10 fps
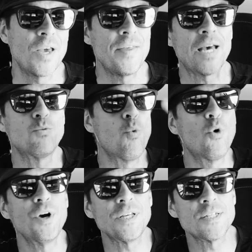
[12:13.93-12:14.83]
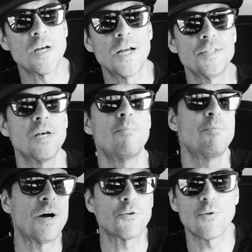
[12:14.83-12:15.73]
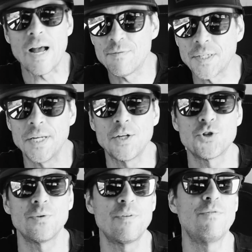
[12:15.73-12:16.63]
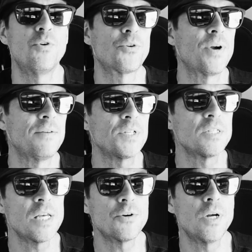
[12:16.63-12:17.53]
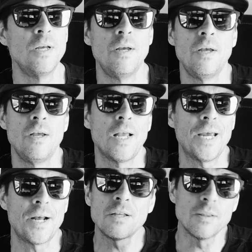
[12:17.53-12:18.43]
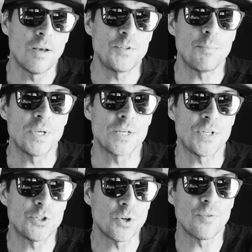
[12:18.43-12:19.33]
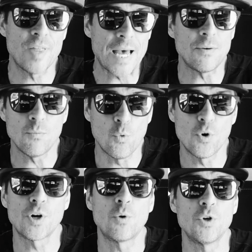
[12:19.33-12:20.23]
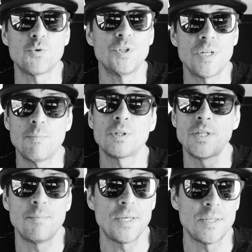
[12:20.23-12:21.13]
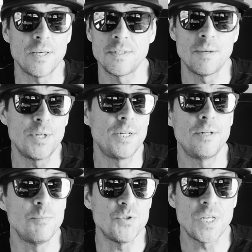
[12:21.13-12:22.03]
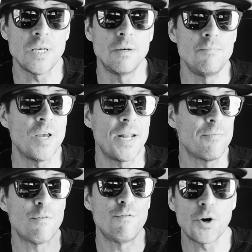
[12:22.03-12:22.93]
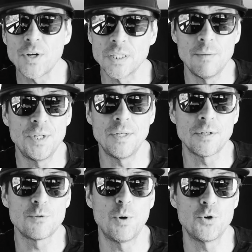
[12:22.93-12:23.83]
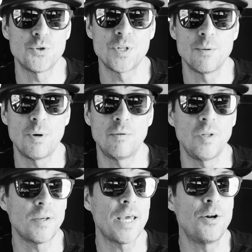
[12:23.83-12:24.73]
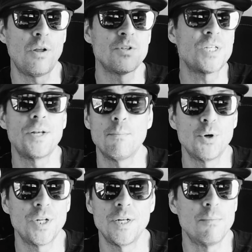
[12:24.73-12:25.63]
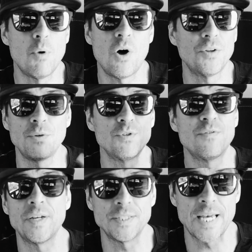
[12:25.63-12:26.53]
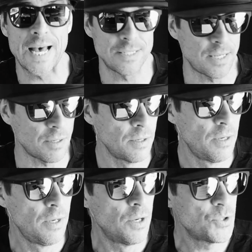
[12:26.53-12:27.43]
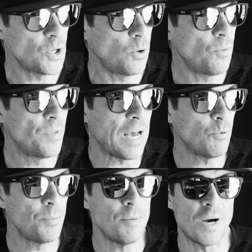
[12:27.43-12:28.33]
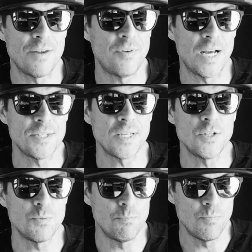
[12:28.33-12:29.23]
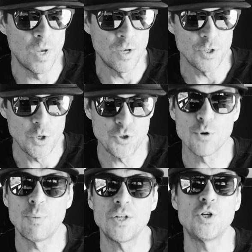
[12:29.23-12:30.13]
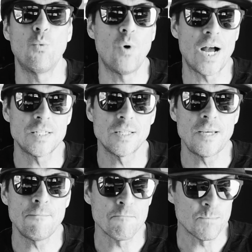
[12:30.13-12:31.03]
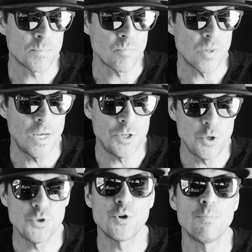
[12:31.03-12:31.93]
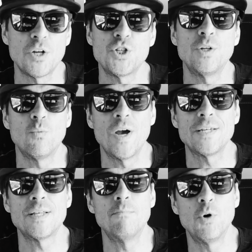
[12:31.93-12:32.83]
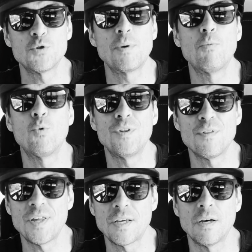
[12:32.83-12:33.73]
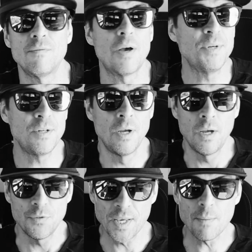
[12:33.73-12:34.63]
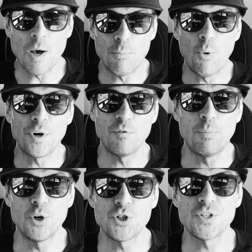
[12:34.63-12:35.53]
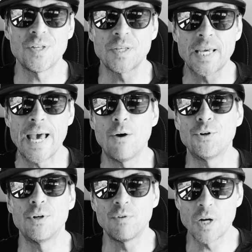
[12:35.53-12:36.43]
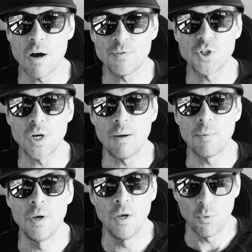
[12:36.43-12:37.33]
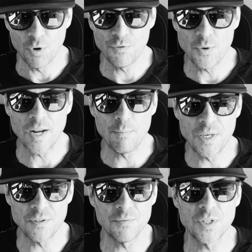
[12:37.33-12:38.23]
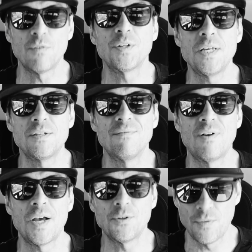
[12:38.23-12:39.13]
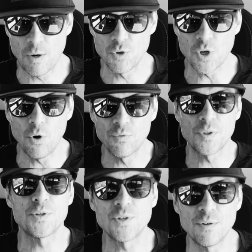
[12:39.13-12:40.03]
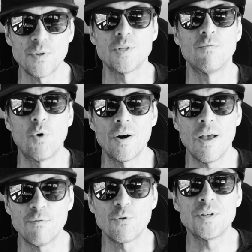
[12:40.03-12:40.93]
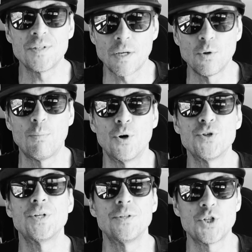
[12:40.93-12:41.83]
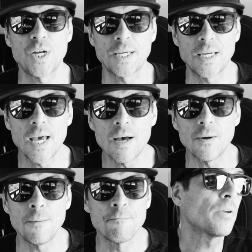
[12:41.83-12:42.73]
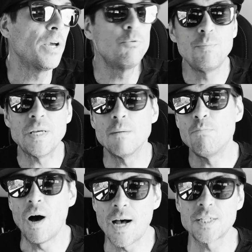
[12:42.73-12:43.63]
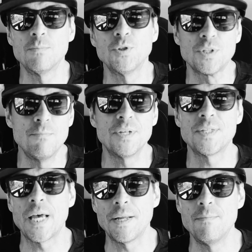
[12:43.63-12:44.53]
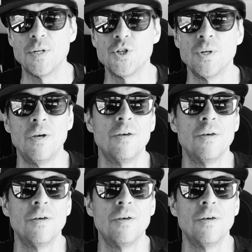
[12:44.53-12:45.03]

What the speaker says: And they had warning signs up about graphic nature of the photographs, etc. And I loved it because it took that work, which would typically be exhibited in a museum and have a very limited exposure to the public, and all of a sudden it put it in a mall and it was fantastic. So that would be my advice, is use your budget wisely and use your budget in ways that most people wouldn't think of. I mean, think about point of purchase at the counter of a coffee shop. What if you had a piece of self-adhesive vinyl that was over the surface of where every single person is checking out? It would be impossible to miss that image.